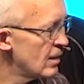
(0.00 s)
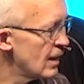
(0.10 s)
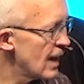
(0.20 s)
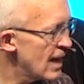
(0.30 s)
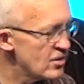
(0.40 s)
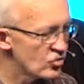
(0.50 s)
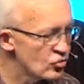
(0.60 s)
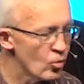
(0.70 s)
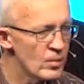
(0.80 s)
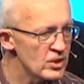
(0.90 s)
It had
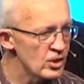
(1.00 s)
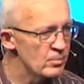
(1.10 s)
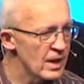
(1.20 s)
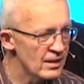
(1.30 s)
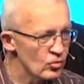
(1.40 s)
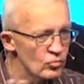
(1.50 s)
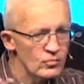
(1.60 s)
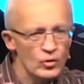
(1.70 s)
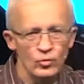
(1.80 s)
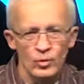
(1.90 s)
so much impact. Those
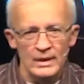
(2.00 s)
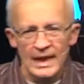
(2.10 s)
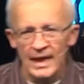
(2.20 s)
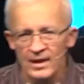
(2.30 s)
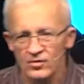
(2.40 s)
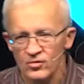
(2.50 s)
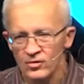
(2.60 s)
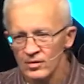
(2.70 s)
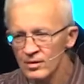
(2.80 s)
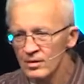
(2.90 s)
of you who are dads,
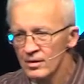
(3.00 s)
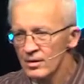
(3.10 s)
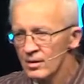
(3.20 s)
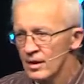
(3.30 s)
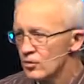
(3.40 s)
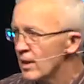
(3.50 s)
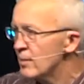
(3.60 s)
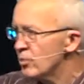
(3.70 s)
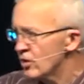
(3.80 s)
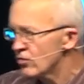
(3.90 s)

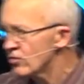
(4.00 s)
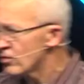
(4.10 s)
grandpas,